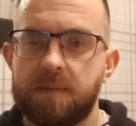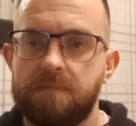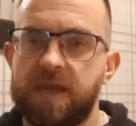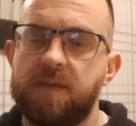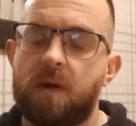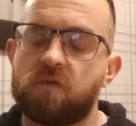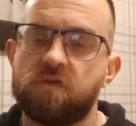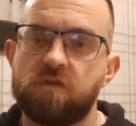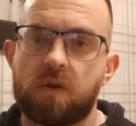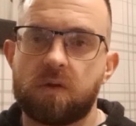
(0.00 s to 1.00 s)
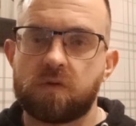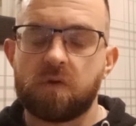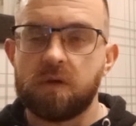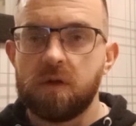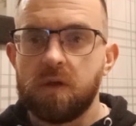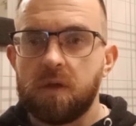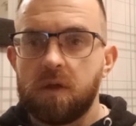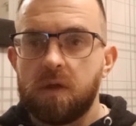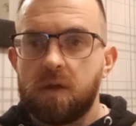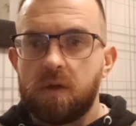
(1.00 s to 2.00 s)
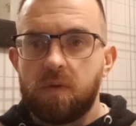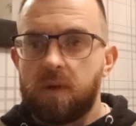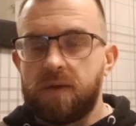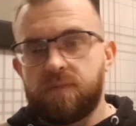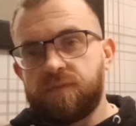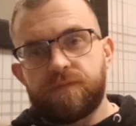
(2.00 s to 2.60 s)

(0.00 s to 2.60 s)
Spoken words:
Mickey Mouse and Donald Duck. Well,